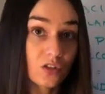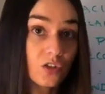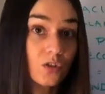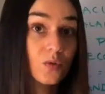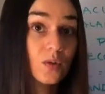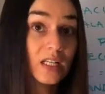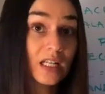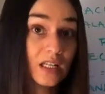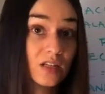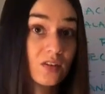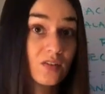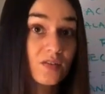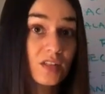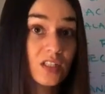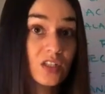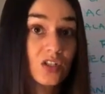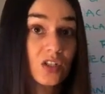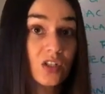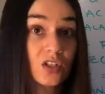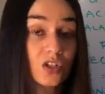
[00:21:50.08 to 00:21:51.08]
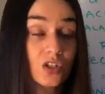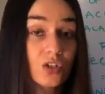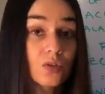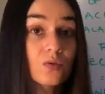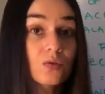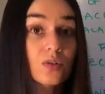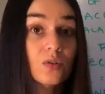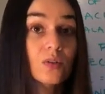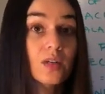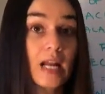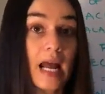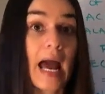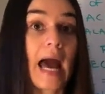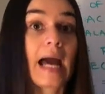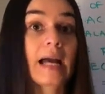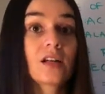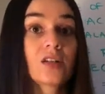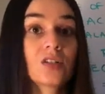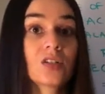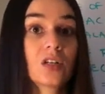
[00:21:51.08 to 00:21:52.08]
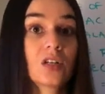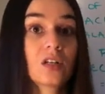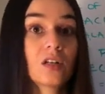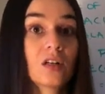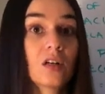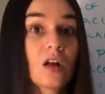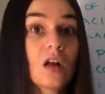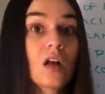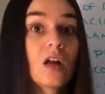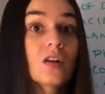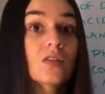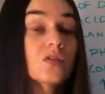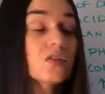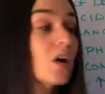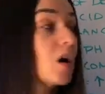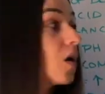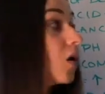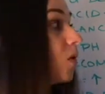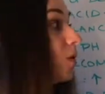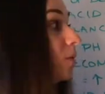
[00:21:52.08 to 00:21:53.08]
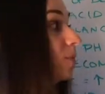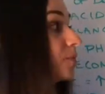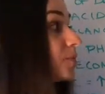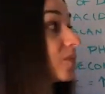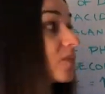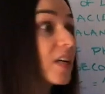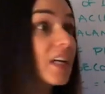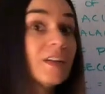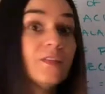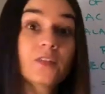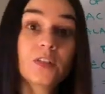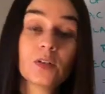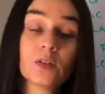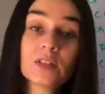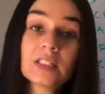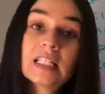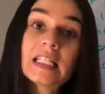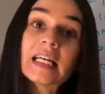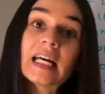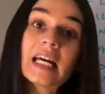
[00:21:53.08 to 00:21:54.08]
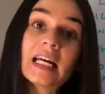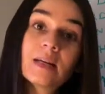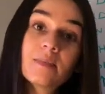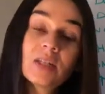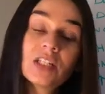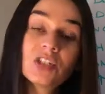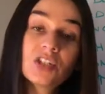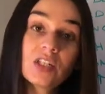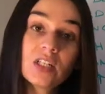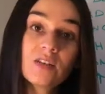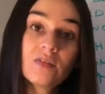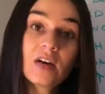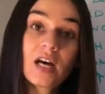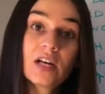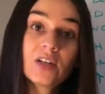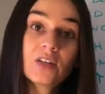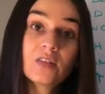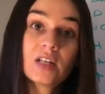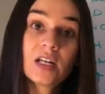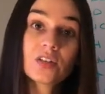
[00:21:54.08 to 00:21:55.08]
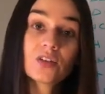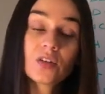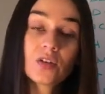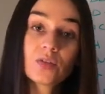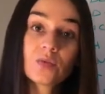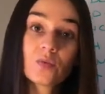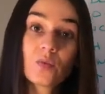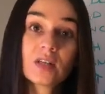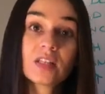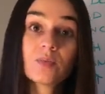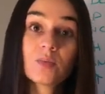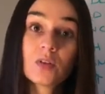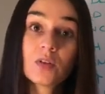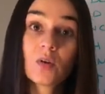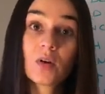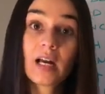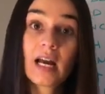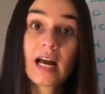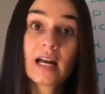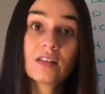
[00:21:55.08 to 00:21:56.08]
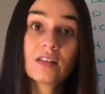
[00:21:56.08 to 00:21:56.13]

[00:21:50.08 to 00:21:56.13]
do an intervention, you do an action. So if you see an ABG value that shows respiratory